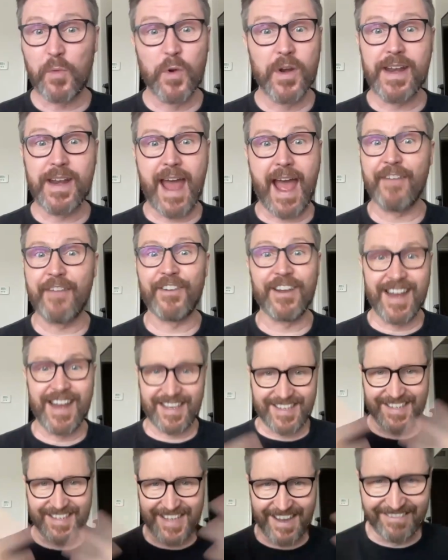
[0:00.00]
wouldn't ever
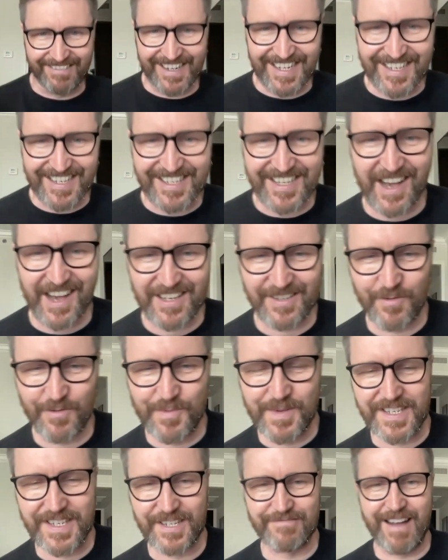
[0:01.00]
necessarily discuss when
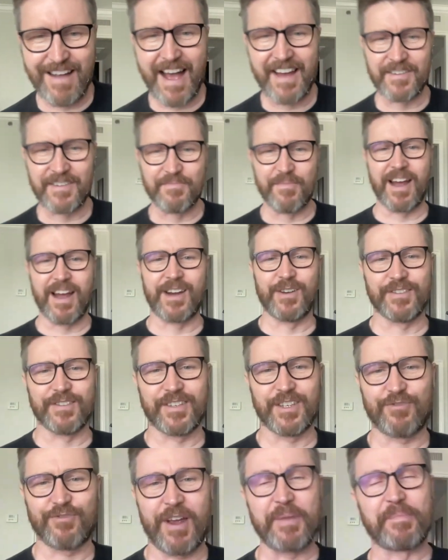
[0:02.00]
we're surrounded by lots
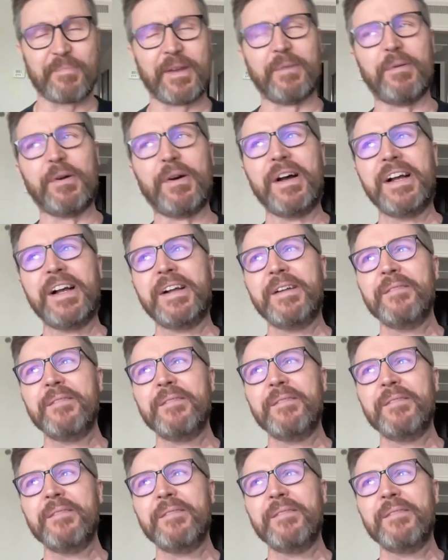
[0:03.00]
of straight people.